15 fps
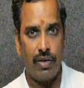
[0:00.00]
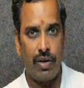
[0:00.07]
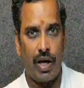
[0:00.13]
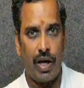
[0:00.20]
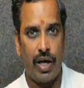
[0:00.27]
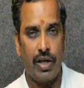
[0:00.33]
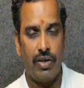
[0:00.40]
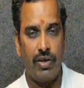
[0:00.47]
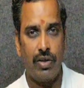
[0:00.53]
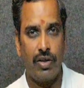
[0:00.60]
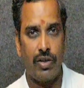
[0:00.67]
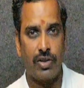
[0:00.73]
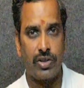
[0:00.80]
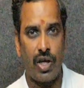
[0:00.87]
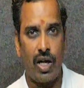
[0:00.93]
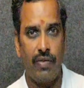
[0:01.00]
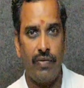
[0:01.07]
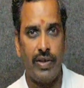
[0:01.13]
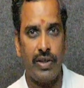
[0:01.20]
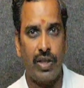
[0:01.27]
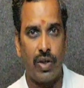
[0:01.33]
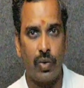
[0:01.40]
and
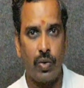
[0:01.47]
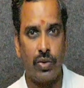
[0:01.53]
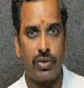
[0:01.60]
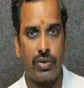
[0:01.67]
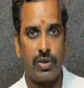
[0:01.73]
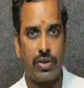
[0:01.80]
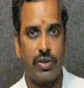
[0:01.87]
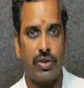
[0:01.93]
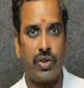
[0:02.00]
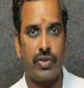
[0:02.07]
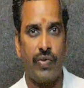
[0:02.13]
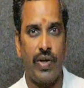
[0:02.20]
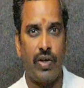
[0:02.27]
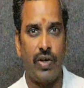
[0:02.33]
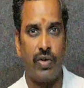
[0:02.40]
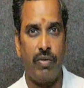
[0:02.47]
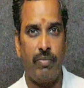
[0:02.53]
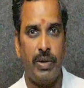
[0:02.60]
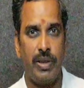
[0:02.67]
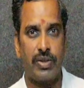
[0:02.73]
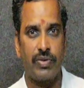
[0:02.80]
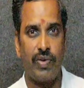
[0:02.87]
solving the roots, square root of
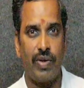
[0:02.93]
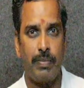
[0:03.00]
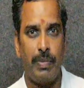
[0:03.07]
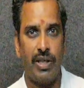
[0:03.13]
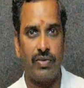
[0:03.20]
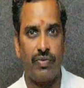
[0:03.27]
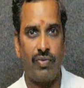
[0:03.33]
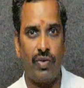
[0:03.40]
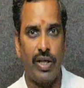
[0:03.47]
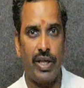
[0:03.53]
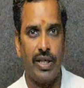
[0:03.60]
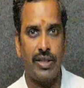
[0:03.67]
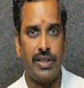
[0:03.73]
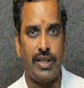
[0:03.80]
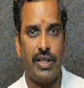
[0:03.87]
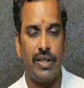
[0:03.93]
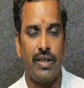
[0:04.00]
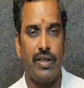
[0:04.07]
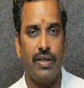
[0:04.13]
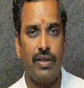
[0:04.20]
b square minus 4ac,